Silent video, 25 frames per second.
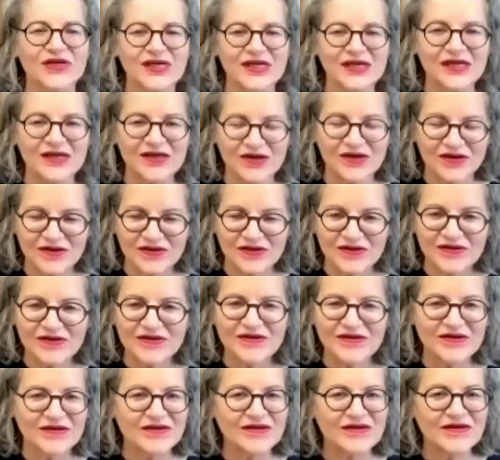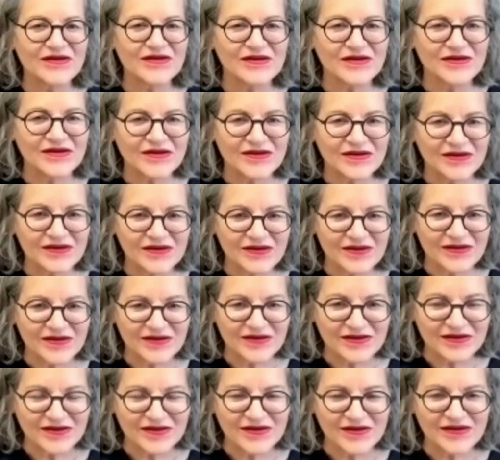The dry way is the easiest
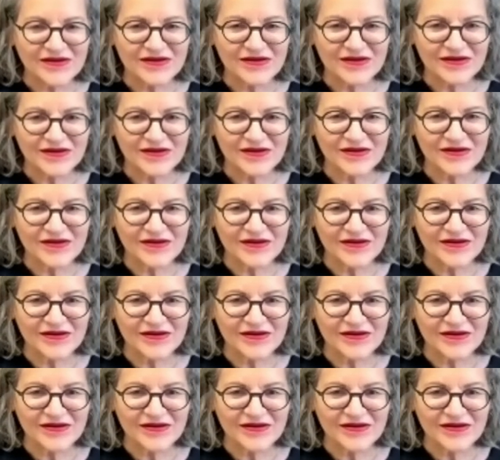things, easiest